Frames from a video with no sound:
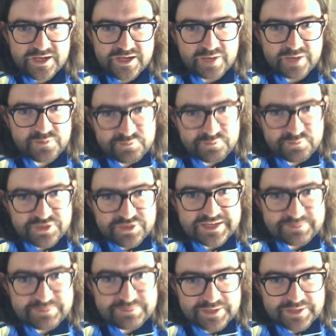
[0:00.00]
I mean, we're pretty,
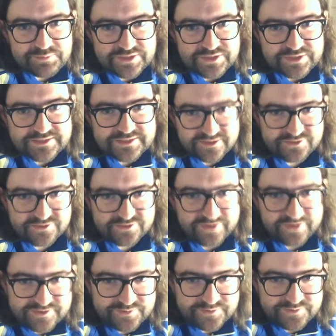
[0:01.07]
we're getting pretty
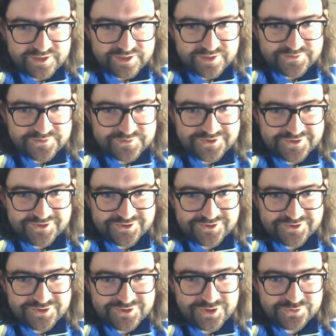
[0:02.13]
saturated when it comes to,
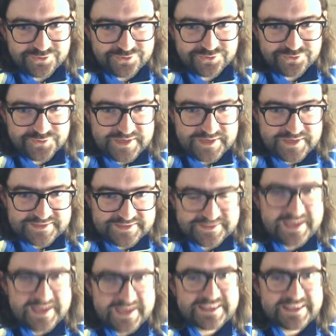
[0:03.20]
to cultural spaces.